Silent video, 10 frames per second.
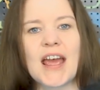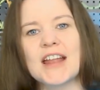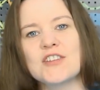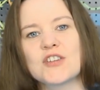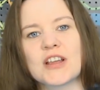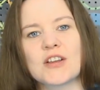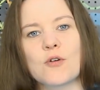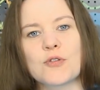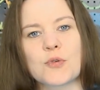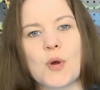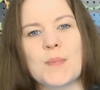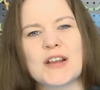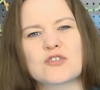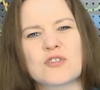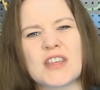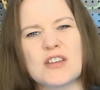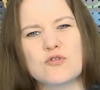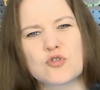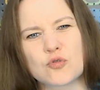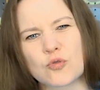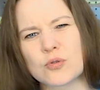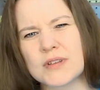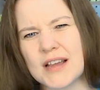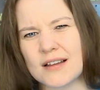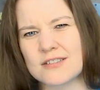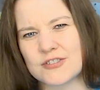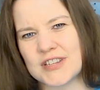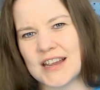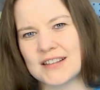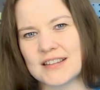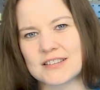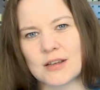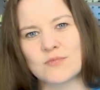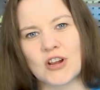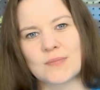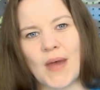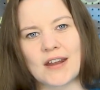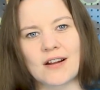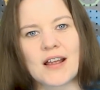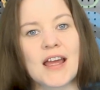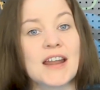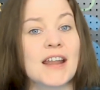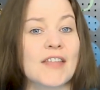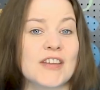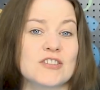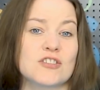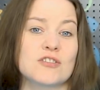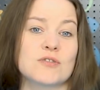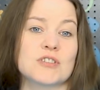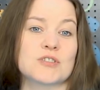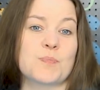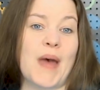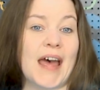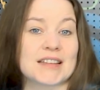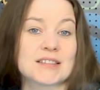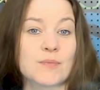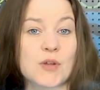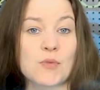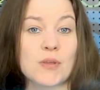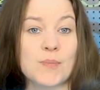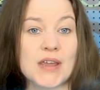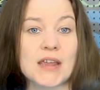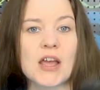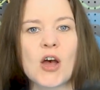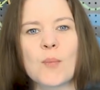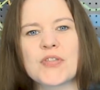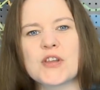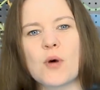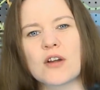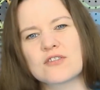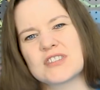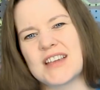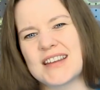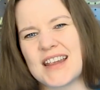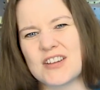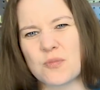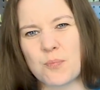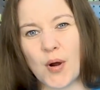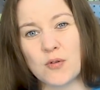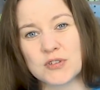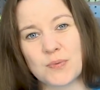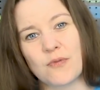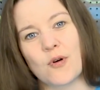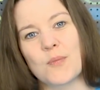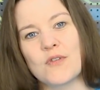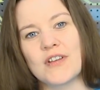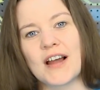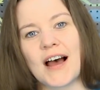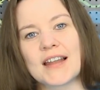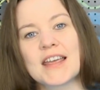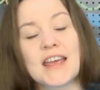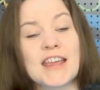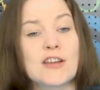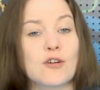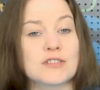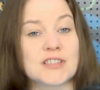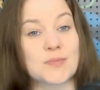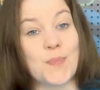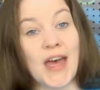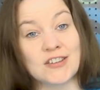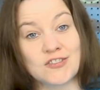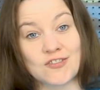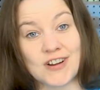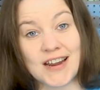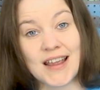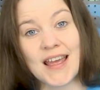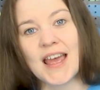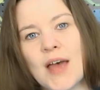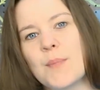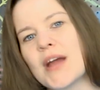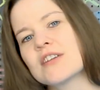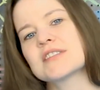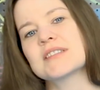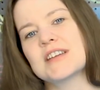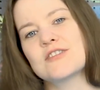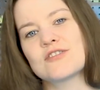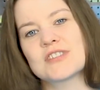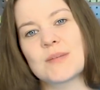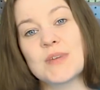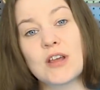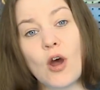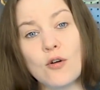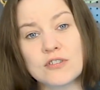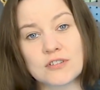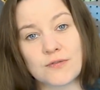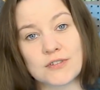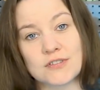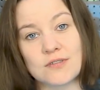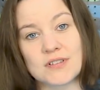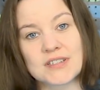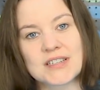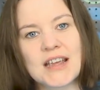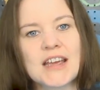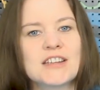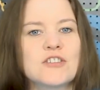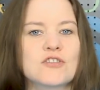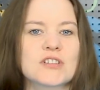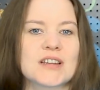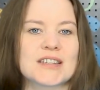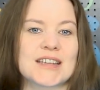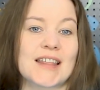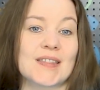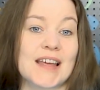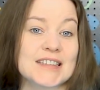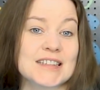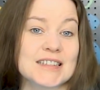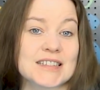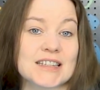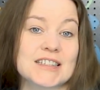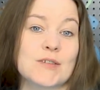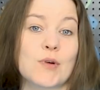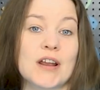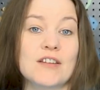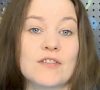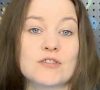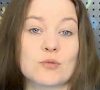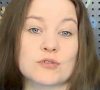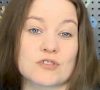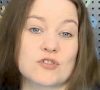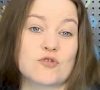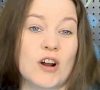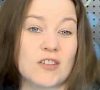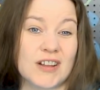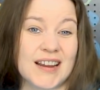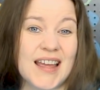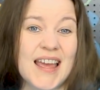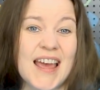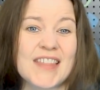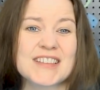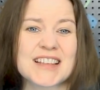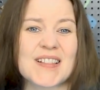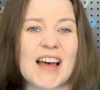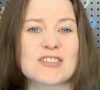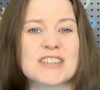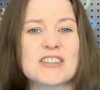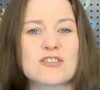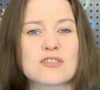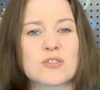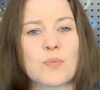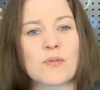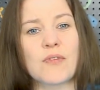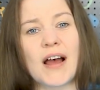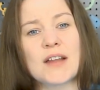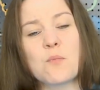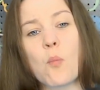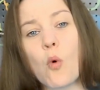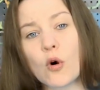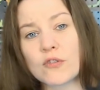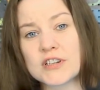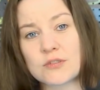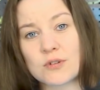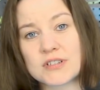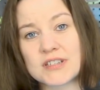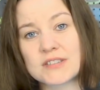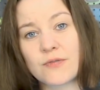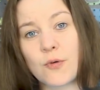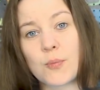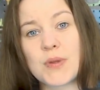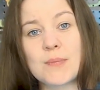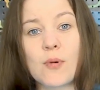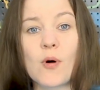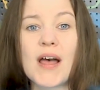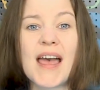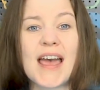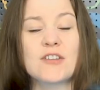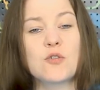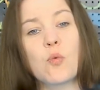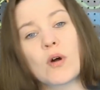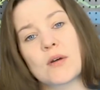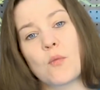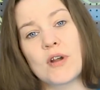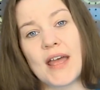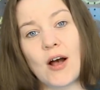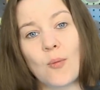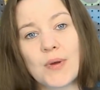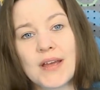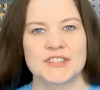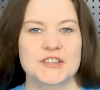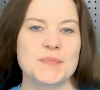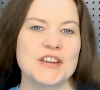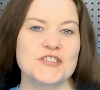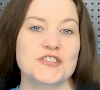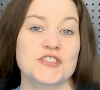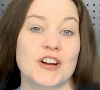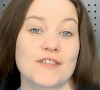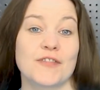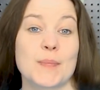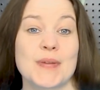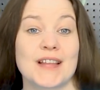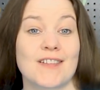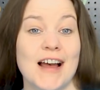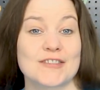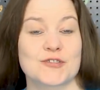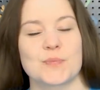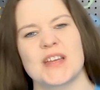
And you can go through and make sure that you truly understand the subject matter. Not that you just pass something with a B, but that you understand it in your bones before moving on. He calls this mastery. And parents and teachers can be coaches for students. Teachers can assign lessons and see where individuals are struggling. And this allows teachers to provide more resources for people and do one-on-one help. Some teachers started flipping the classroom.